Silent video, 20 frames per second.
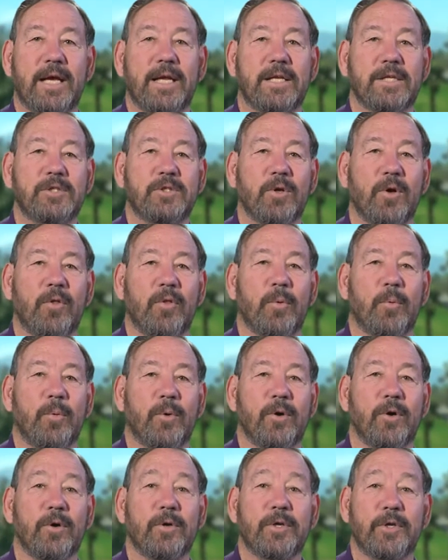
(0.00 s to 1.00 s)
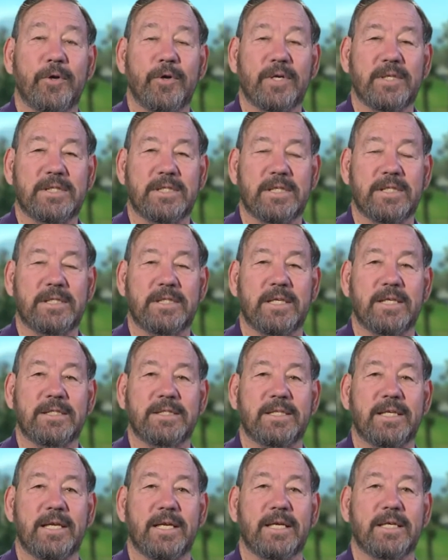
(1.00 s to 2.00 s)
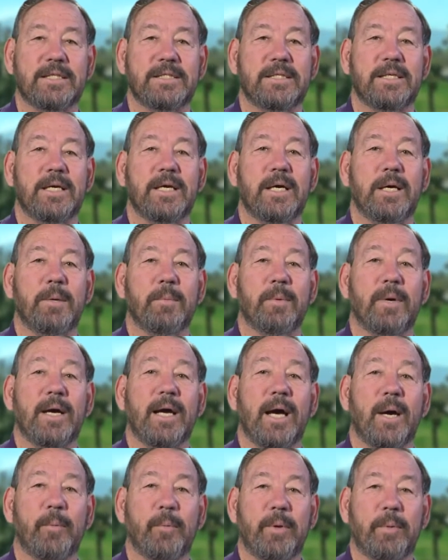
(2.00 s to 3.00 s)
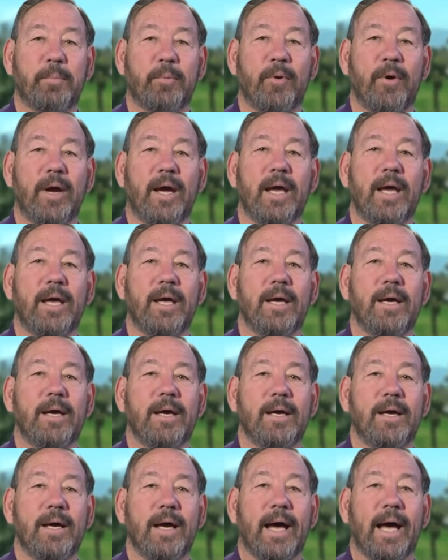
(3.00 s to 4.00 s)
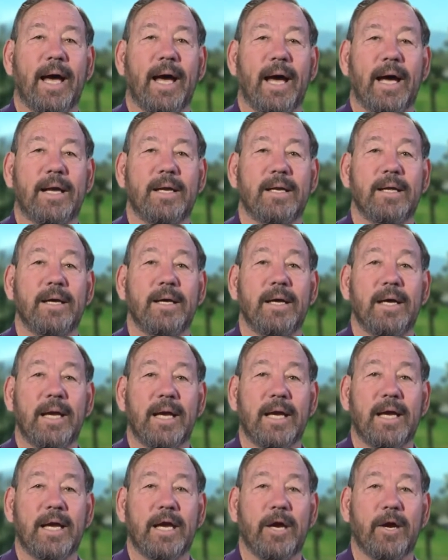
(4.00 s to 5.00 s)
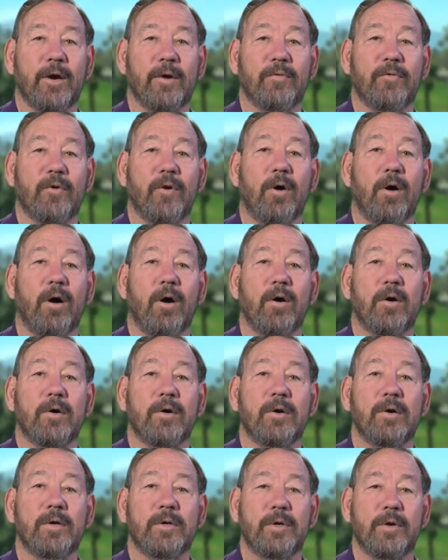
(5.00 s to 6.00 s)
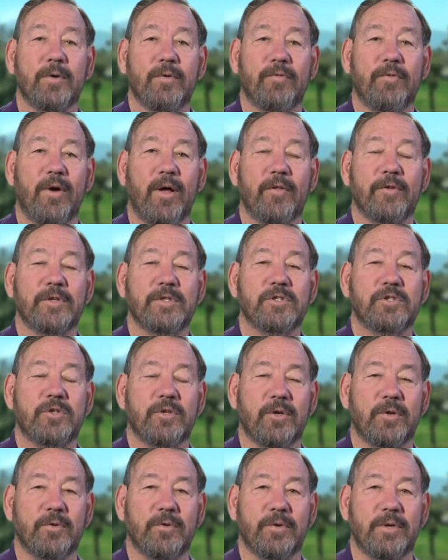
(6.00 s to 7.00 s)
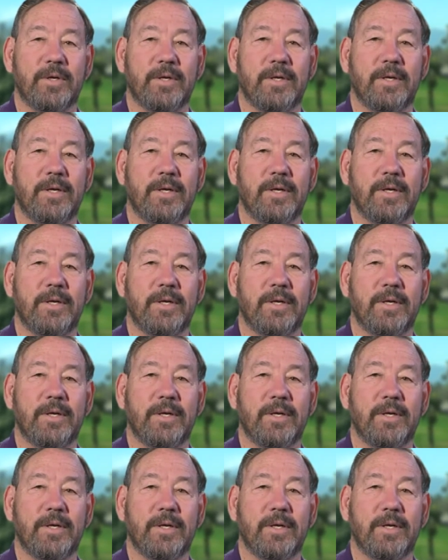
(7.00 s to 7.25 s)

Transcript: to show the world your existence in us by how we pray, act, and care for all your Father's children.